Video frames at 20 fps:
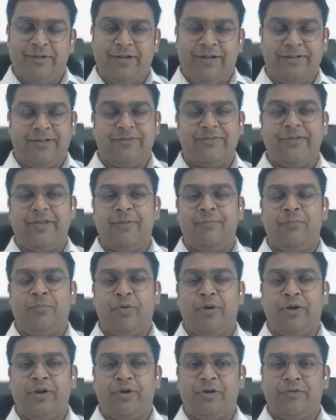At the same
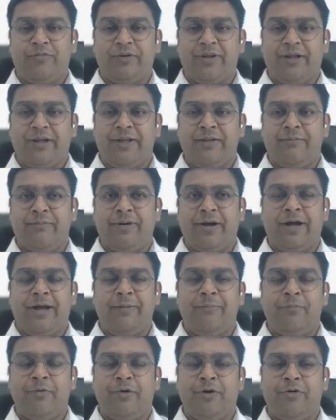point of time,
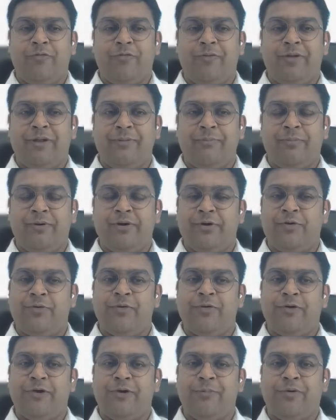I'm not very
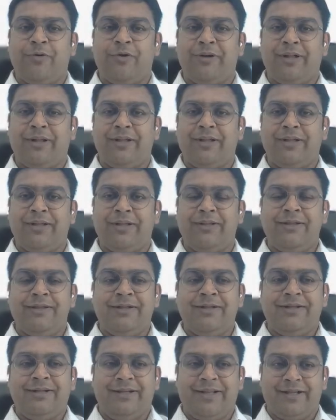particular about any
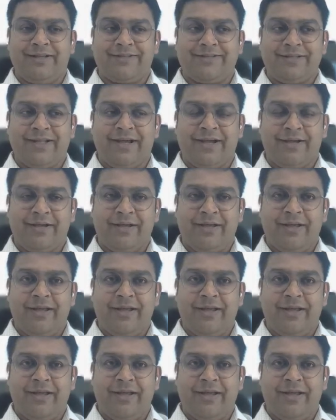tech stack.